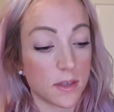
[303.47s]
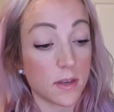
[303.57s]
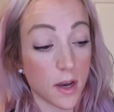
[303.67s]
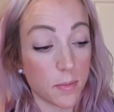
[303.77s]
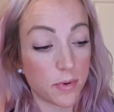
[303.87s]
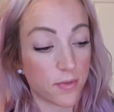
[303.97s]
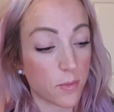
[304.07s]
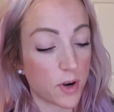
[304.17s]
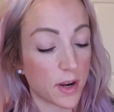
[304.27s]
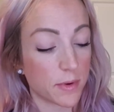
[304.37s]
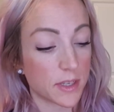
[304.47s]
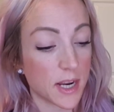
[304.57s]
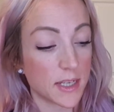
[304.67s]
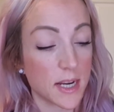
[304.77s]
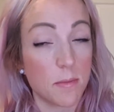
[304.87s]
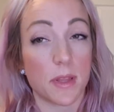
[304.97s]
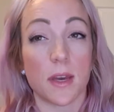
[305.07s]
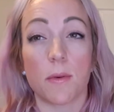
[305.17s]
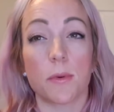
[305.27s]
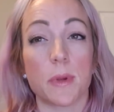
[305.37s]
is up from when I was 19, but
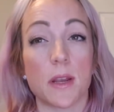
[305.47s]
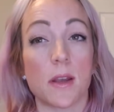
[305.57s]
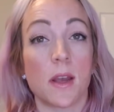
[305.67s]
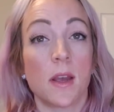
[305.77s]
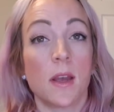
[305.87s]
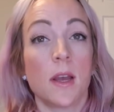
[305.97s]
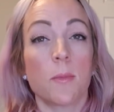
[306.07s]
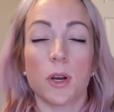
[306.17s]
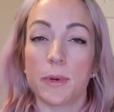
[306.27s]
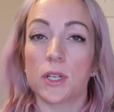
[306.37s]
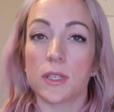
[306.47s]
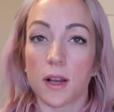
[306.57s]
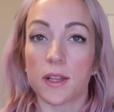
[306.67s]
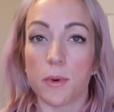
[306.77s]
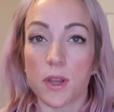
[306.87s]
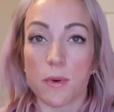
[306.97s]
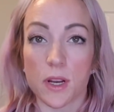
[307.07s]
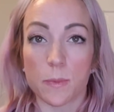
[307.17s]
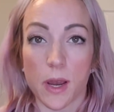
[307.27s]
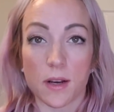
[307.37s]
that would be pretty much exactly what you would
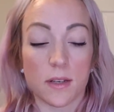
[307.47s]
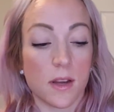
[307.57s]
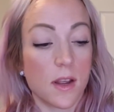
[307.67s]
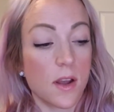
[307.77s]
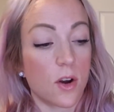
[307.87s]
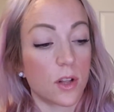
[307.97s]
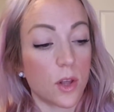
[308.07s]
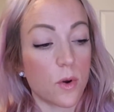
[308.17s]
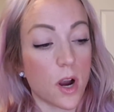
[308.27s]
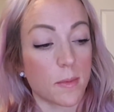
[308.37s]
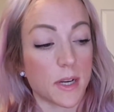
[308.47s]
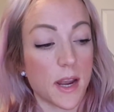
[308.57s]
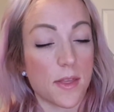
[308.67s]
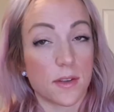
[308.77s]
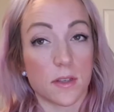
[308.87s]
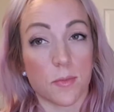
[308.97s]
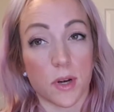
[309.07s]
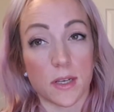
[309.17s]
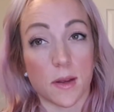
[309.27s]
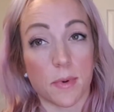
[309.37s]
expect on a low-carb diet. This is a
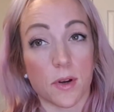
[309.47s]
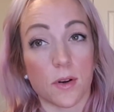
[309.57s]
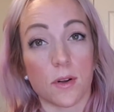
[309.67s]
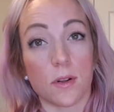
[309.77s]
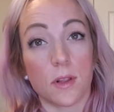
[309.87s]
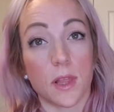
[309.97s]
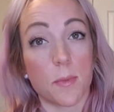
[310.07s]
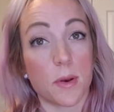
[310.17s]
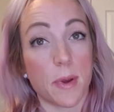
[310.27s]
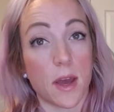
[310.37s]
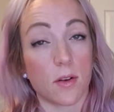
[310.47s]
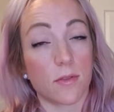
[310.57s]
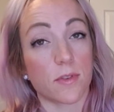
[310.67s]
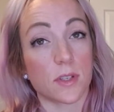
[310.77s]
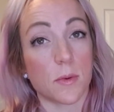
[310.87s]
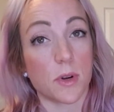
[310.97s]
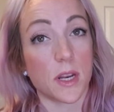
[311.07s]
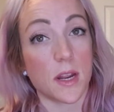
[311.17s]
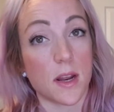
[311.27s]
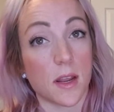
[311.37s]
pretty typical lipid panel for someone
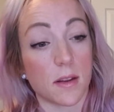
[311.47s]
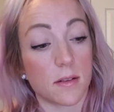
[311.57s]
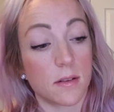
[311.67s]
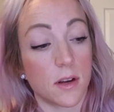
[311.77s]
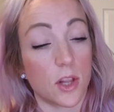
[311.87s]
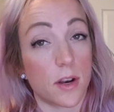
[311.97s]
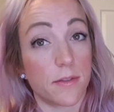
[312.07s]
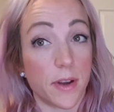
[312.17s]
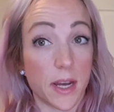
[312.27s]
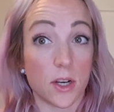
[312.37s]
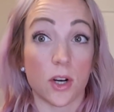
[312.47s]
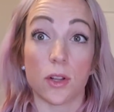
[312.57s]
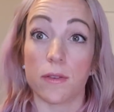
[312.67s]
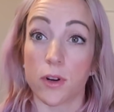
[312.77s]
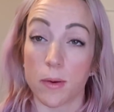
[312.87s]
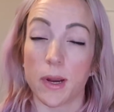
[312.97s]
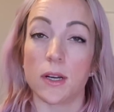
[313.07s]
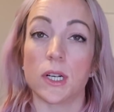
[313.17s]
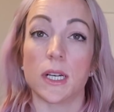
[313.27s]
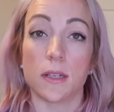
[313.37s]
eating a lot of fat, not a lot of
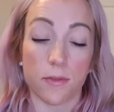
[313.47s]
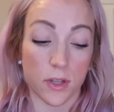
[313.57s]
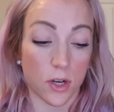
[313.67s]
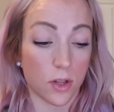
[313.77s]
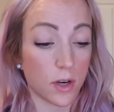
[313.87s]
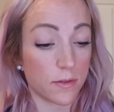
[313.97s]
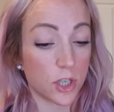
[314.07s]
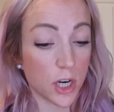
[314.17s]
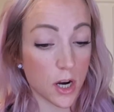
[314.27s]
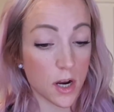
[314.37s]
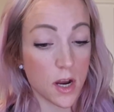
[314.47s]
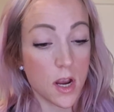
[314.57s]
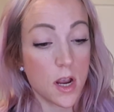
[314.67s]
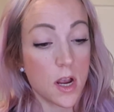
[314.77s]
carbohydrate, and definitely not a lot of sugar.